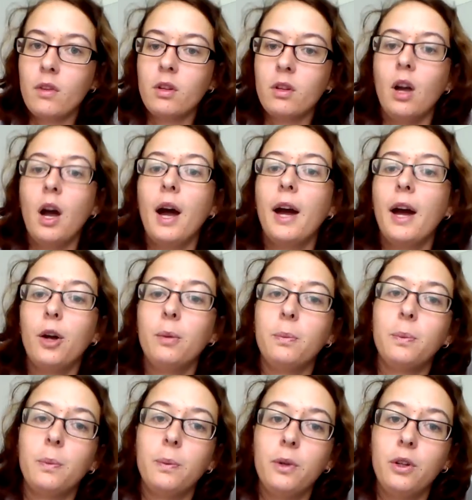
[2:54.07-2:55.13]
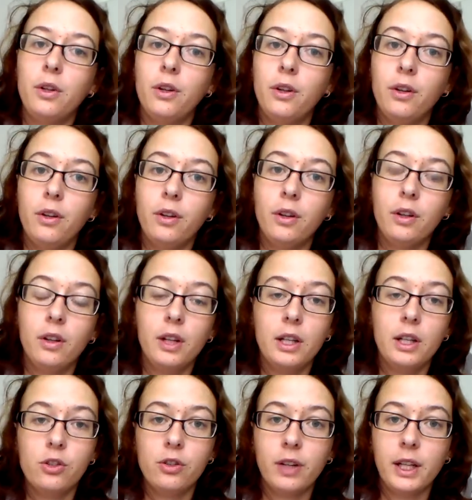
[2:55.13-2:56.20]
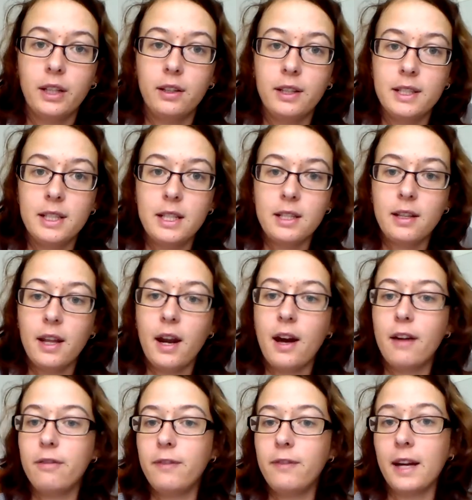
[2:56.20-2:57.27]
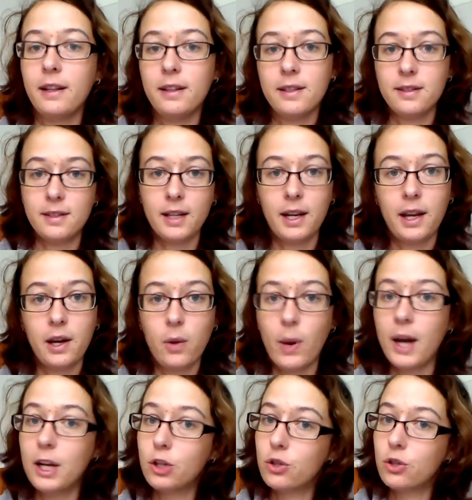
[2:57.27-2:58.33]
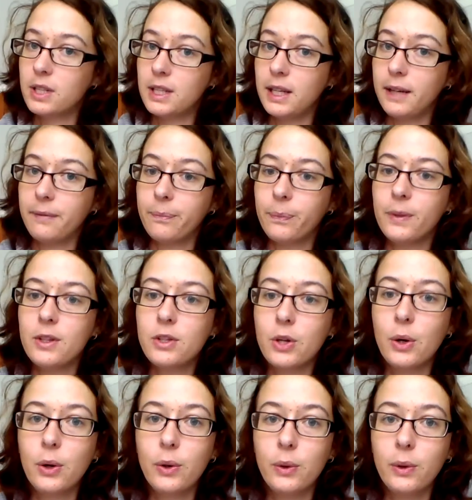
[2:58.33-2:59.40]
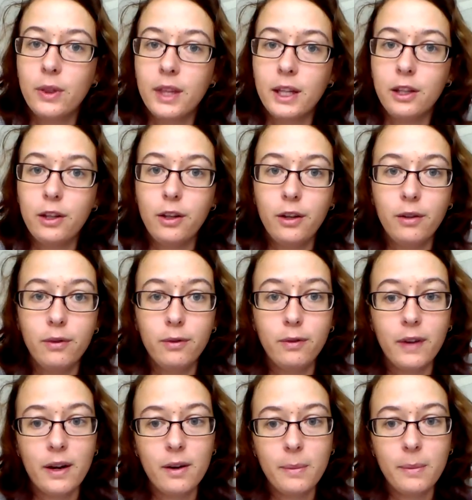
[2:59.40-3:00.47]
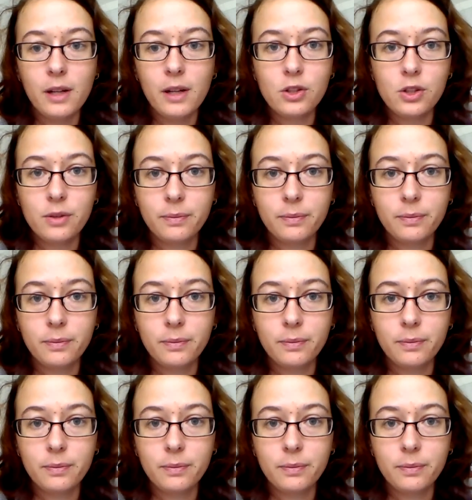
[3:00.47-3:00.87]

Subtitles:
I hope you enjoyed listening to that. I found this study quite interesting, so thank you very much.